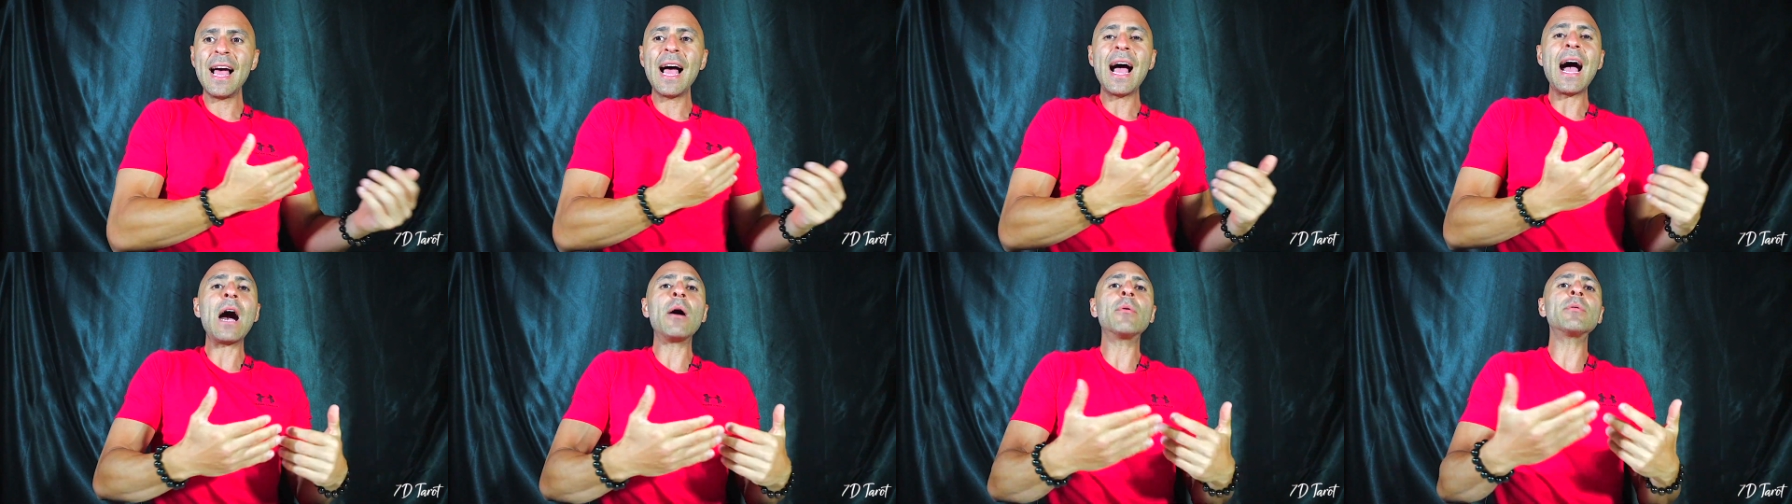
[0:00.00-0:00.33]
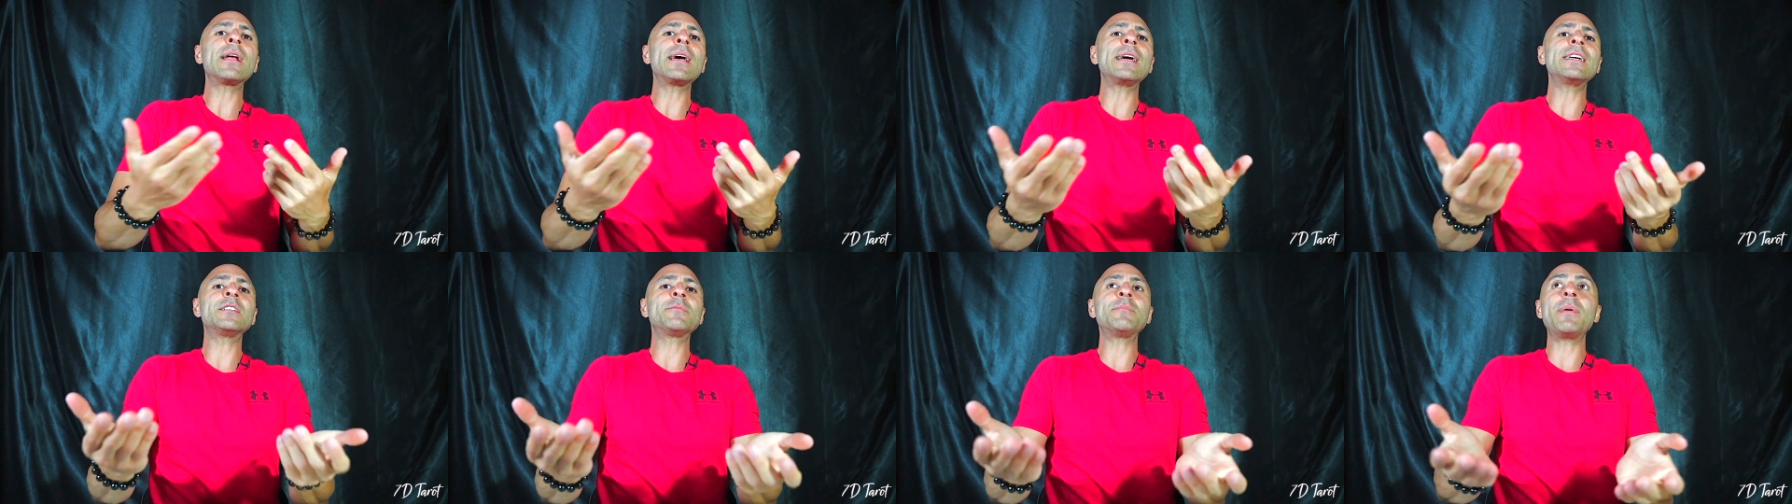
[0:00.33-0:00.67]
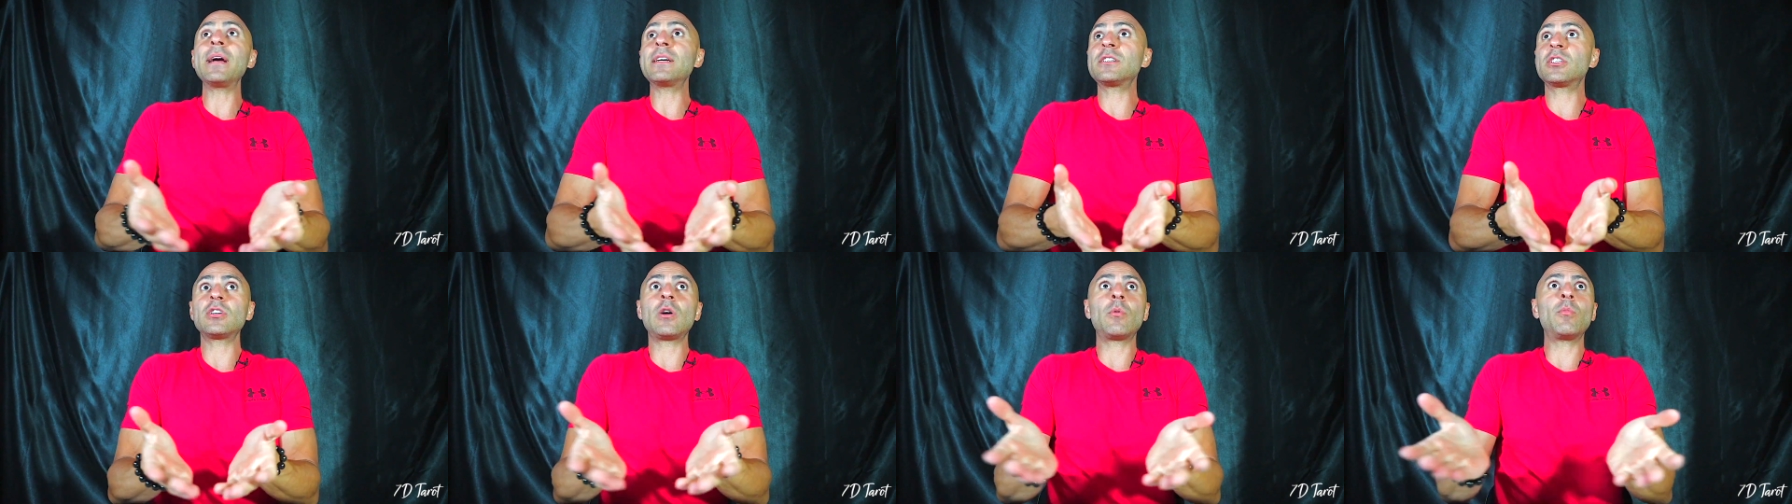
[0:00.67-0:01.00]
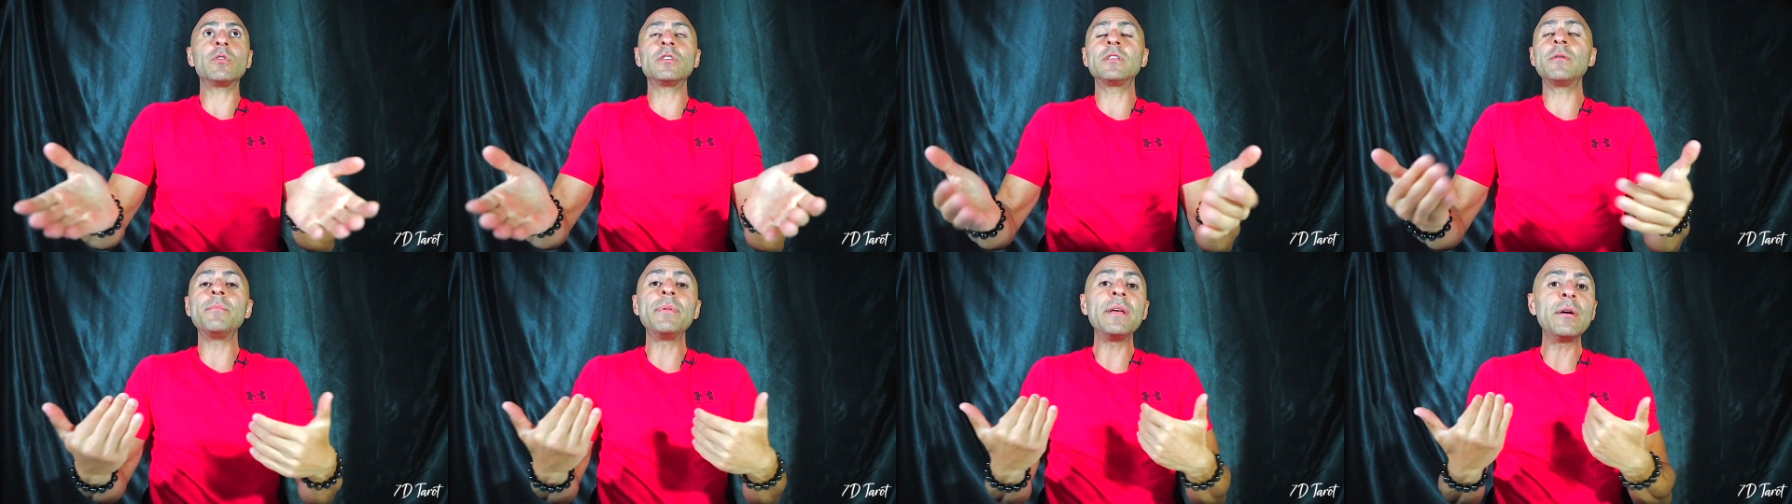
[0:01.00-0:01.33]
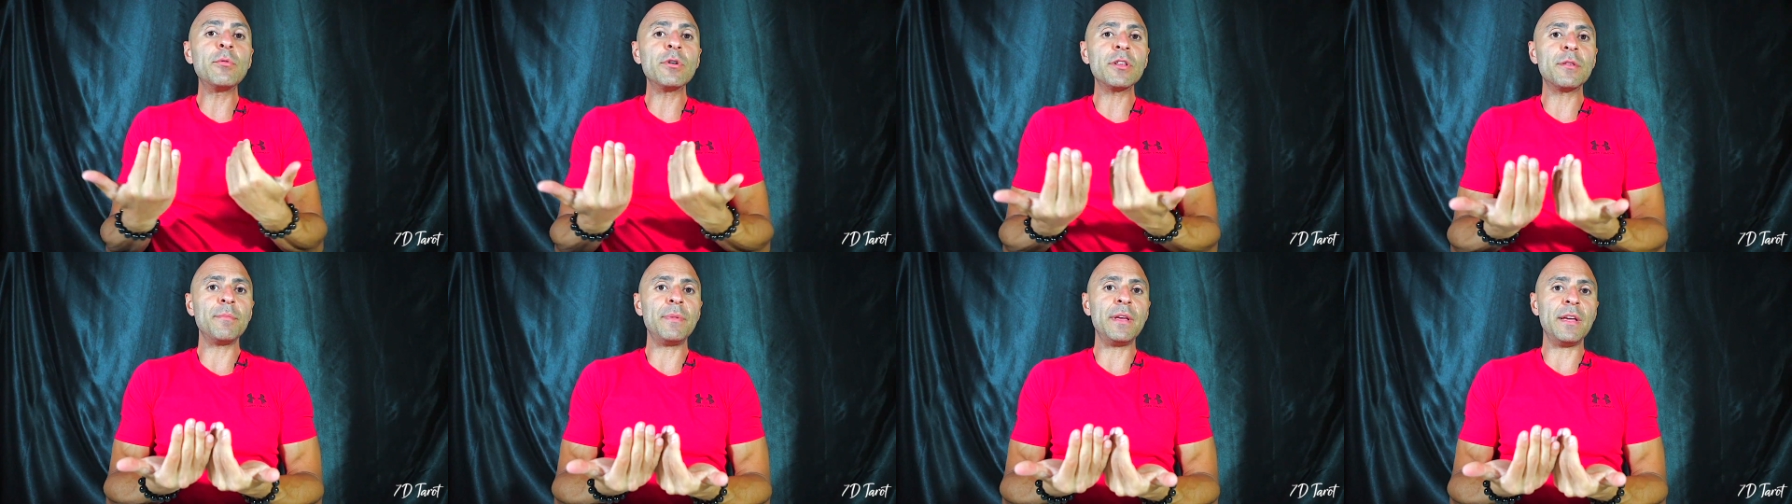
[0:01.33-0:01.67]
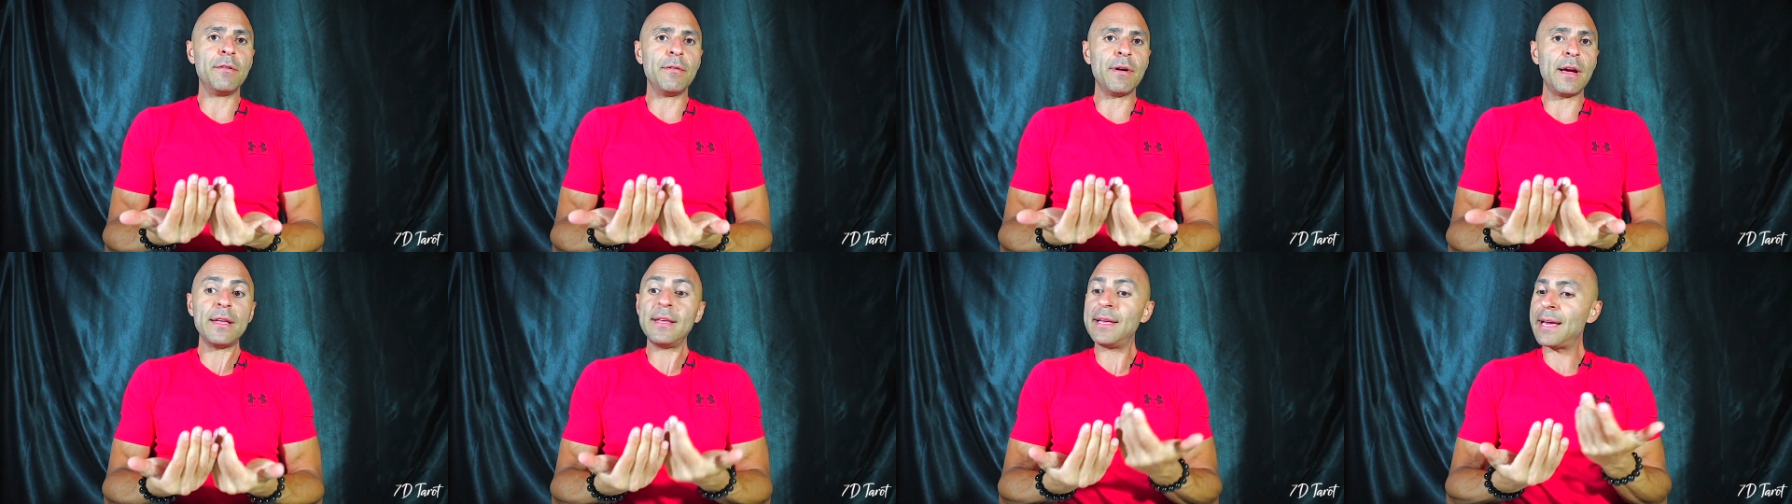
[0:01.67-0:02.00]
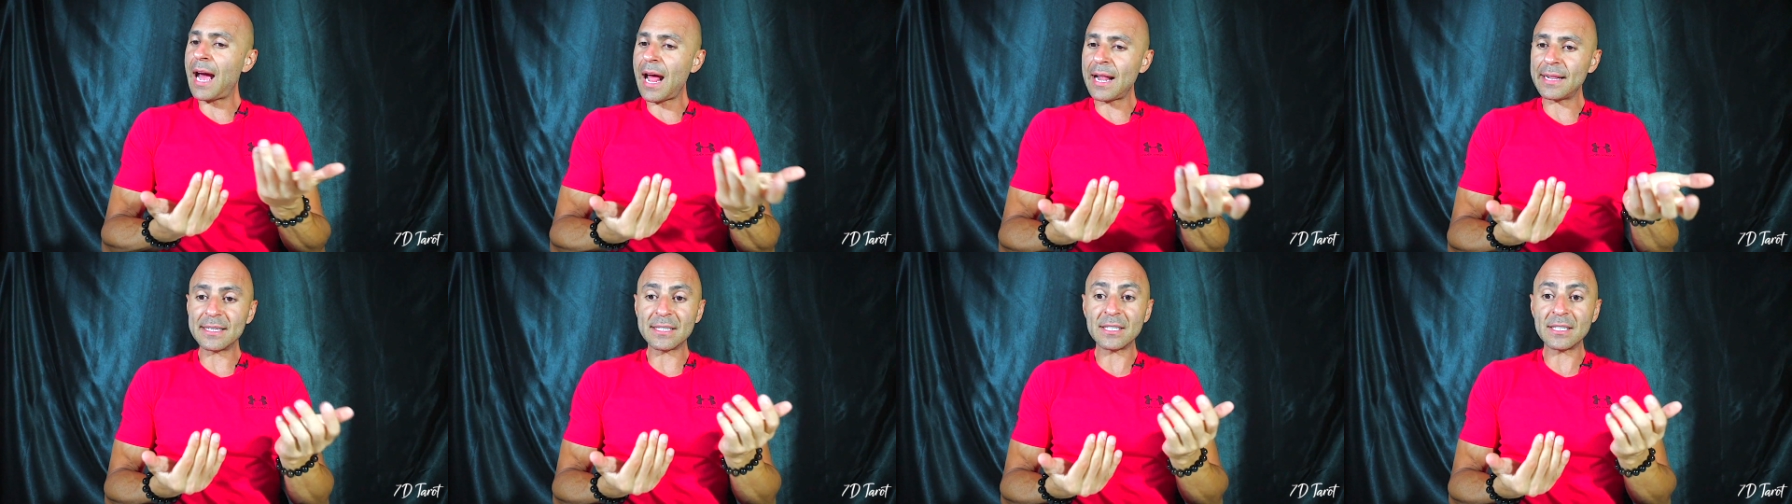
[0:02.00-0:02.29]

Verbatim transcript: how would I expect someone to be with me, right?